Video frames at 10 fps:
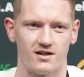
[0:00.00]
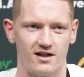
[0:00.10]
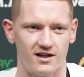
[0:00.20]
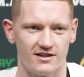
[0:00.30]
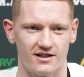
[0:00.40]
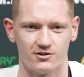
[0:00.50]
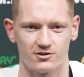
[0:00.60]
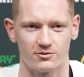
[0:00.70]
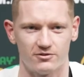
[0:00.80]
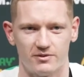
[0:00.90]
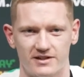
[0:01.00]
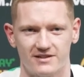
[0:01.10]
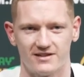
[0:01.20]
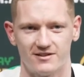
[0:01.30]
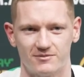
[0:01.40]
Look, we've
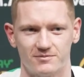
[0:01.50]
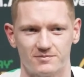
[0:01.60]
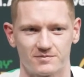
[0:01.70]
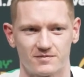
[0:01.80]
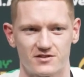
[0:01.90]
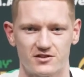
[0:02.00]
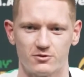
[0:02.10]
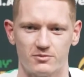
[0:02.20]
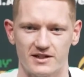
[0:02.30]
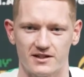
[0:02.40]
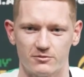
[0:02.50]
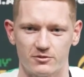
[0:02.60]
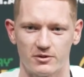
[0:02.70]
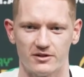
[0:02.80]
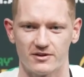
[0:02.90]
been, since we've been in,
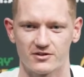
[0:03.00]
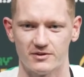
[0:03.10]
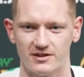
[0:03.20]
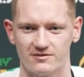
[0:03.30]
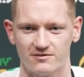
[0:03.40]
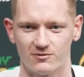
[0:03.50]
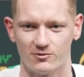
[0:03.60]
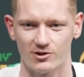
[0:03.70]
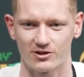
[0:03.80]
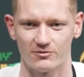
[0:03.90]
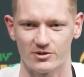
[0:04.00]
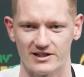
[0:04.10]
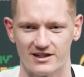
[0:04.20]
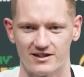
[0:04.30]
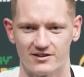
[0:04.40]
we've pretty much been working
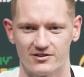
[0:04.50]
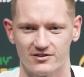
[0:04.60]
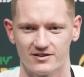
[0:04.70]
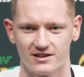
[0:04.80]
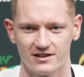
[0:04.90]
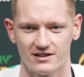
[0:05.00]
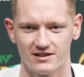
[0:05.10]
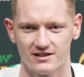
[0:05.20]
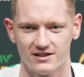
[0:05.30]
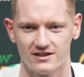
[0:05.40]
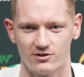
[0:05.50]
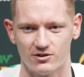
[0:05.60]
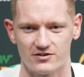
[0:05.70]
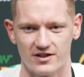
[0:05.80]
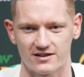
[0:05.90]
pretty hard on
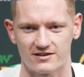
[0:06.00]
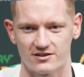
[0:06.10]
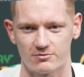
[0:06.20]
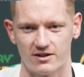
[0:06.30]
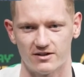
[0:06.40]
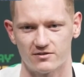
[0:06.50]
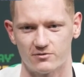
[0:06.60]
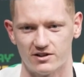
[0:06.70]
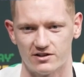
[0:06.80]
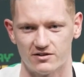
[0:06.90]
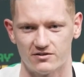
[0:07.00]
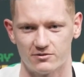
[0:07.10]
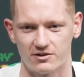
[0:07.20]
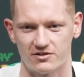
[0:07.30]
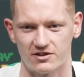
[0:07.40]
all the tactics, but we're
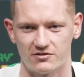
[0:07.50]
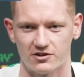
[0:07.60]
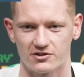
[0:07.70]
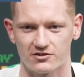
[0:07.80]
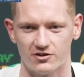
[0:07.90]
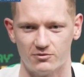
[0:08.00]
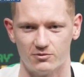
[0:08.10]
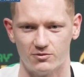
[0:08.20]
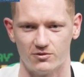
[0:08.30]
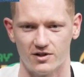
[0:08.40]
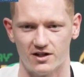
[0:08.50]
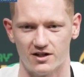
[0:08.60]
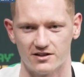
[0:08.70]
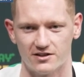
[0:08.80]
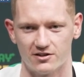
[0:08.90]
very focused on,
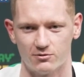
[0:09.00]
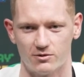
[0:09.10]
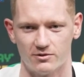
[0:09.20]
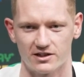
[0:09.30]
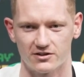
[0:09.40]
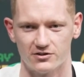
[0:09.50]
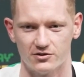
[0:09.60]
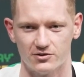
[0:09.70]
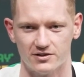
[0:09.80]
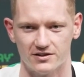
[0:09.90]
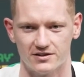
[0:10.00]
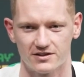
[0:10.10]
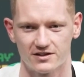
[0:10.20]
you know, what we're going to do, and